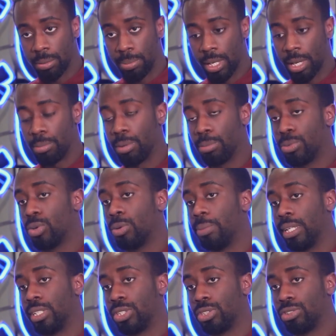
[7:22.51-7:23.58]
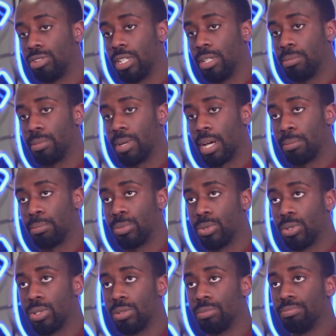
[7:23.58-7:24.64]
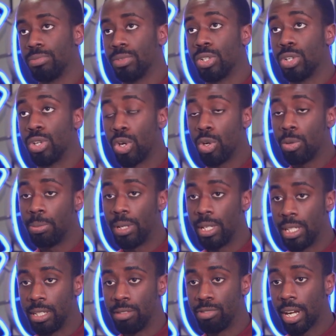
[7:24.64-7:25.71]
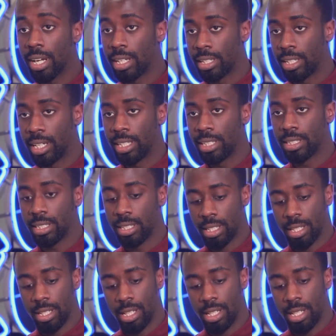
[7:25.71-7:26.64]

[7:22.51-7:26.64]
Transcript: becoming more mainstream and more globally recognized